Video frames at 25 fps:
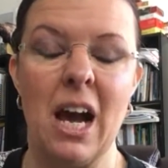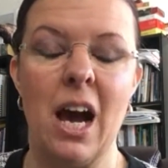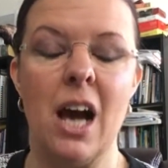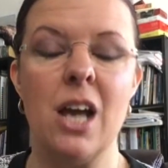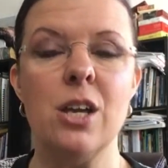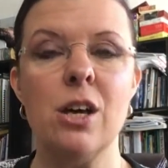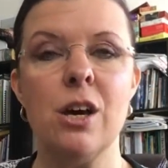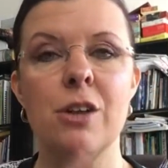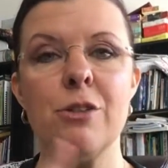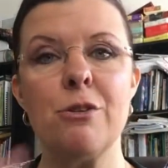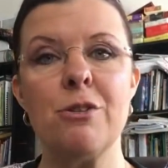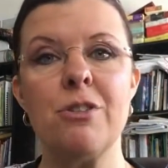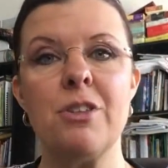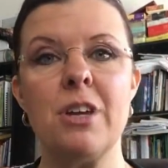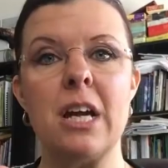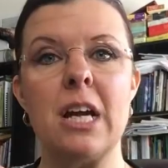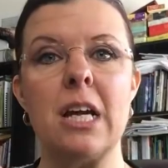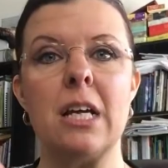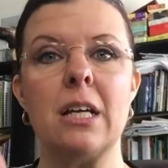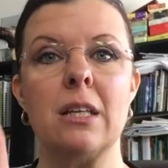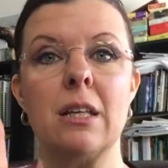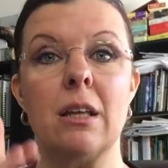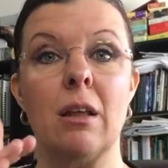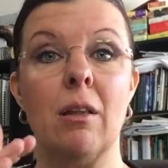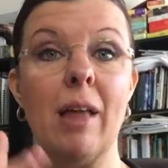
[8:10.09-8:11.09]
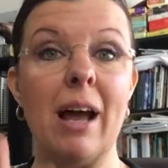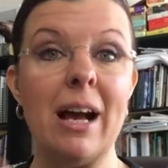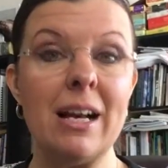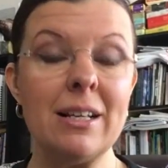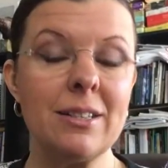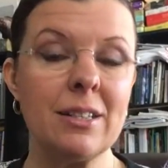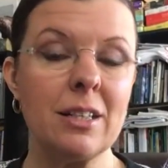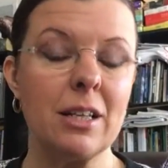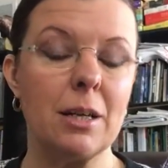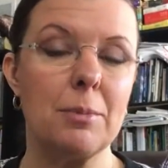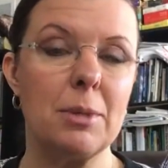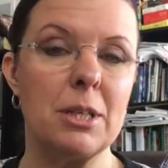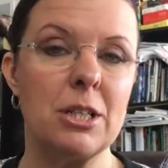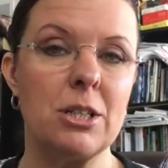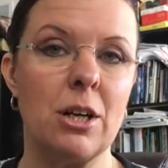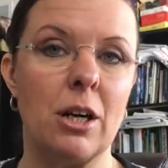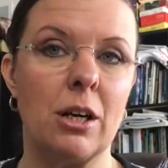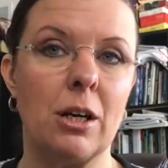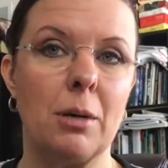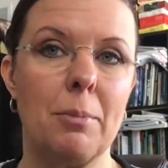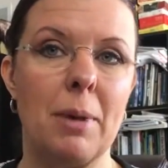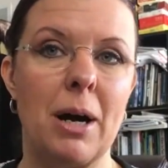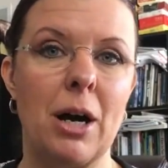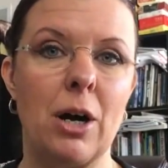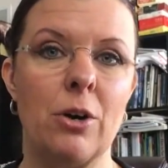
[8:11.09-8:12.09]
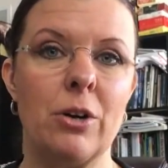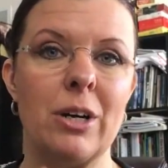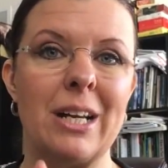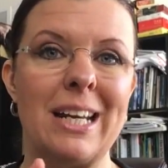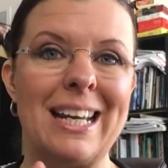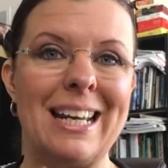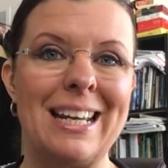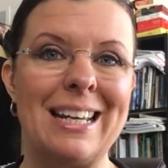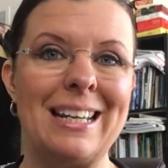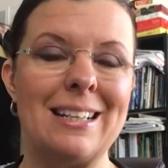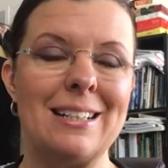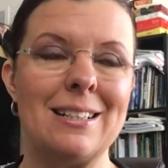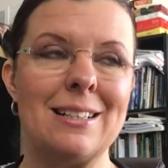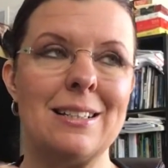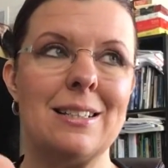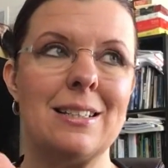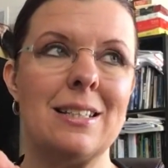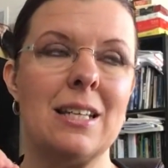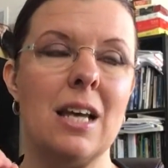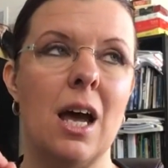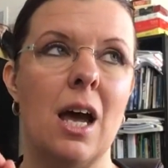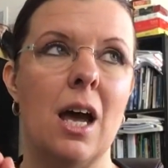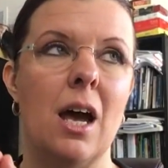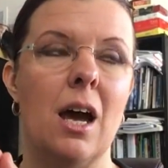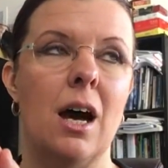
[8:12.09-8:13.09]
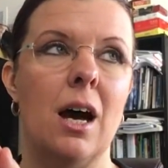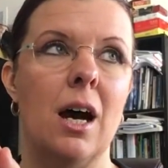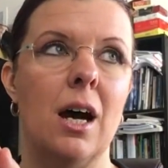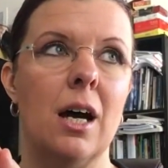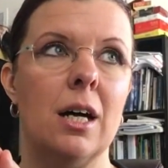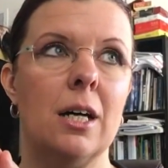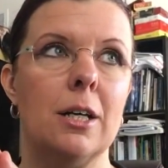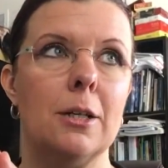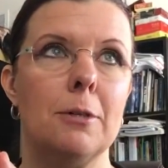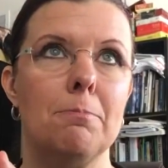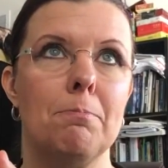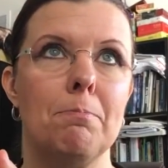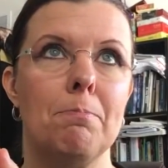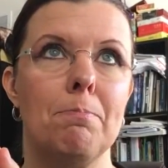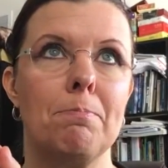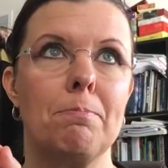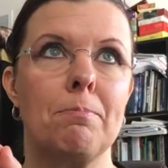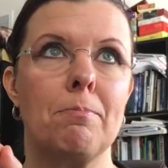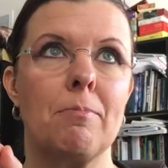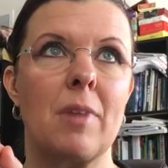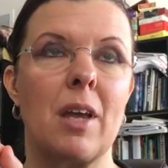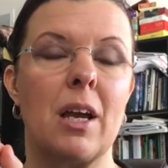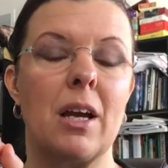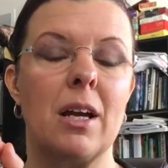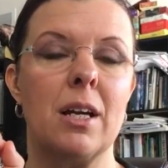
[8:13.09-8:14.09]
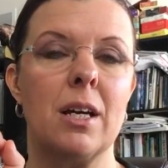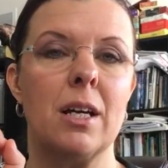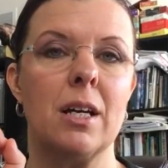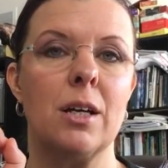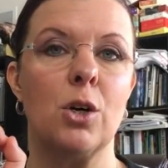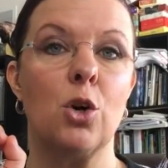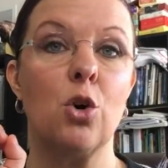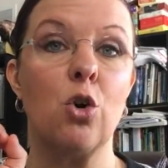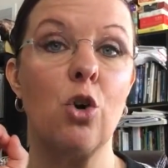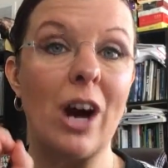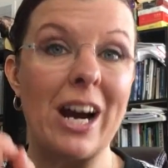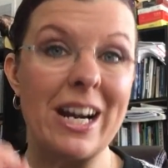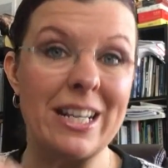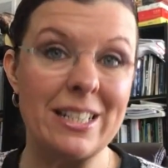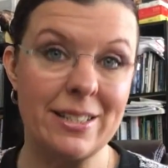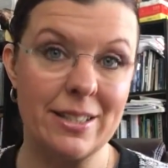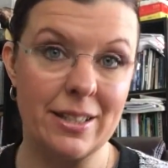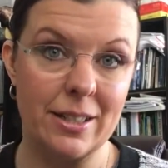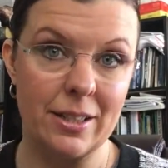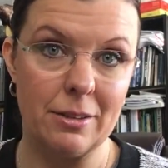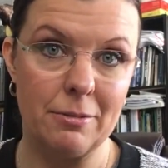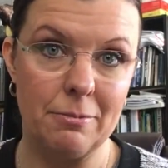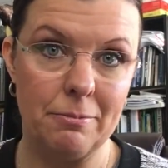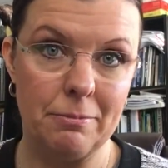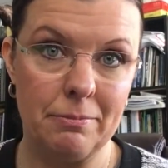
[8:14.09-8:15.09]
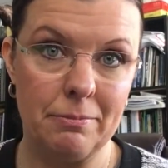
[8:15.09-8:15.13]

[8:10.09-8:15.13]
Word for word: Another thing, and the last thing I'm going to talk about is um, Chrysin.